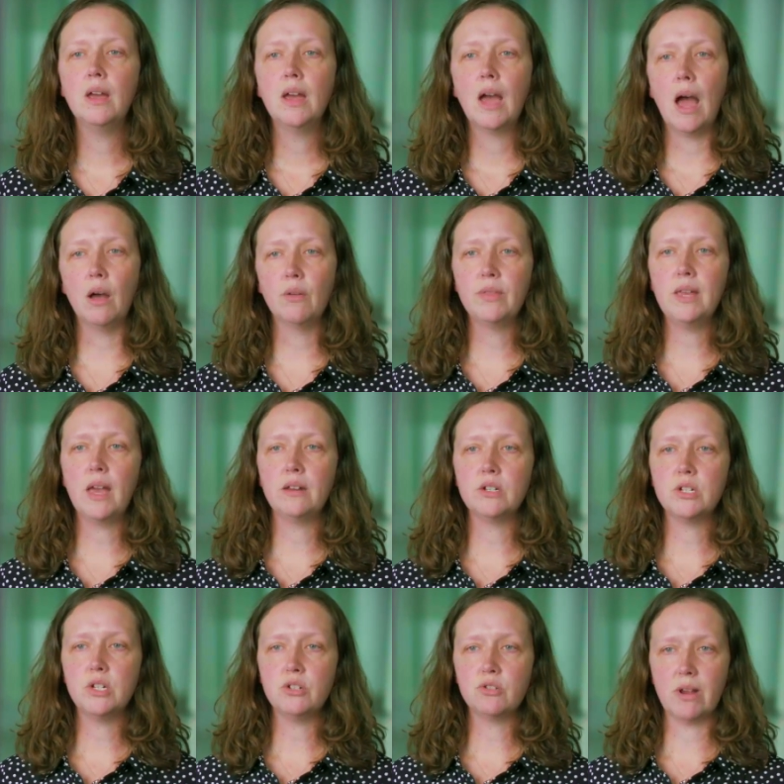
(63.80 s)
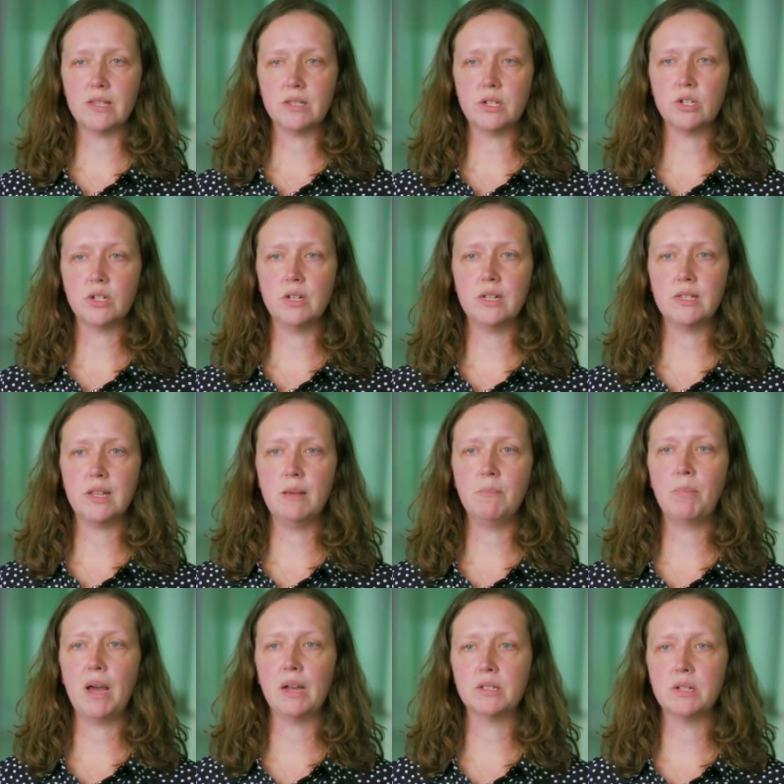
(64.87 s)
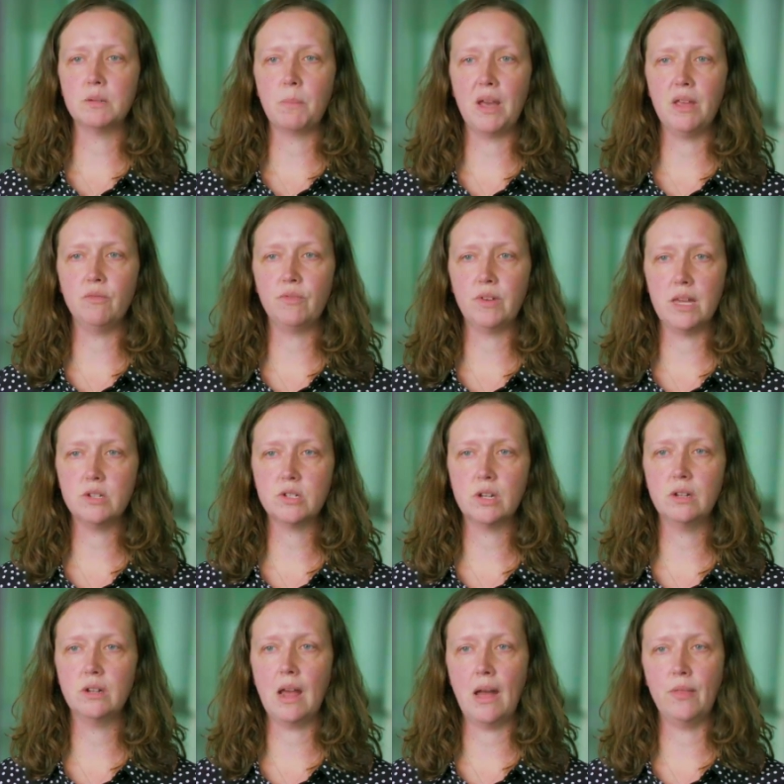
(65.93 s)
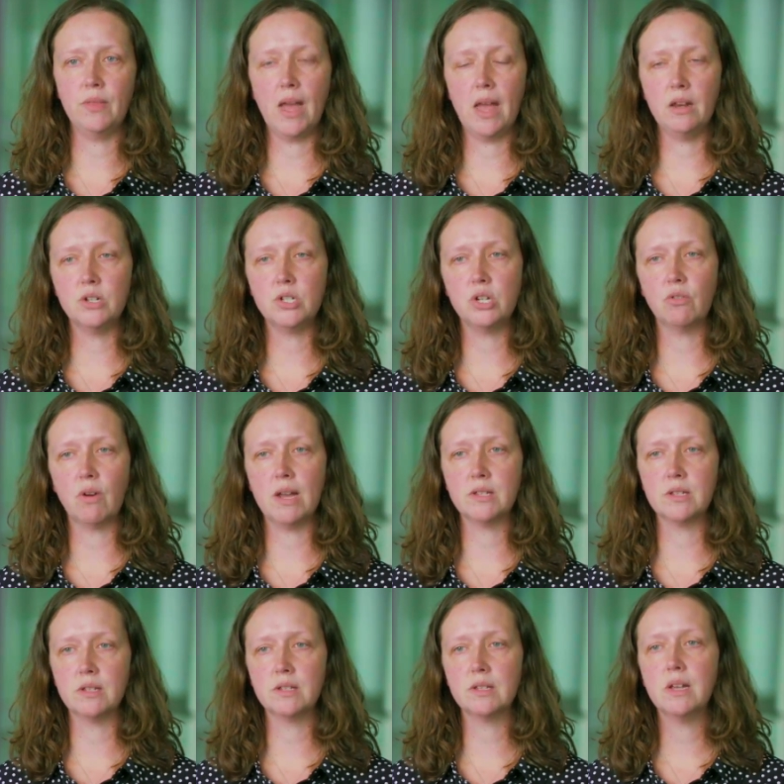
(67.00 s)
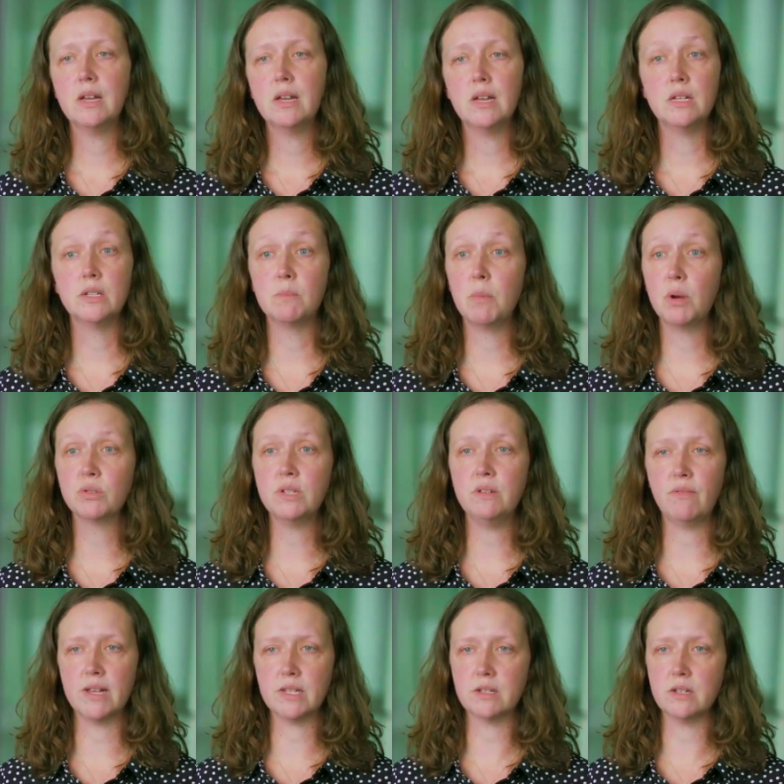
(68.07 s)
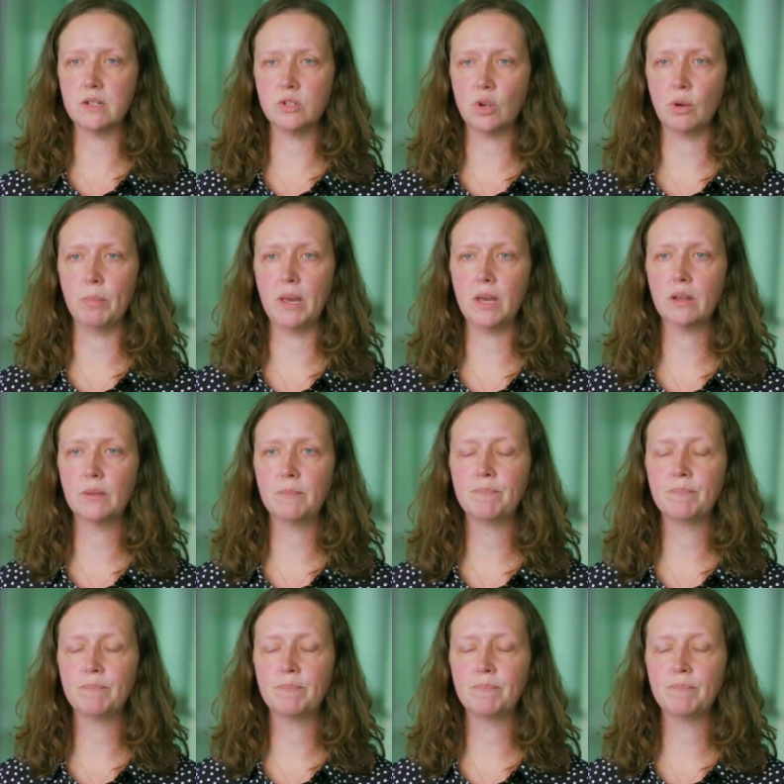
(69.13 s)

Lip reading: How the energy transition is impacted by inflation and the energy crisis is a multifaceted topic.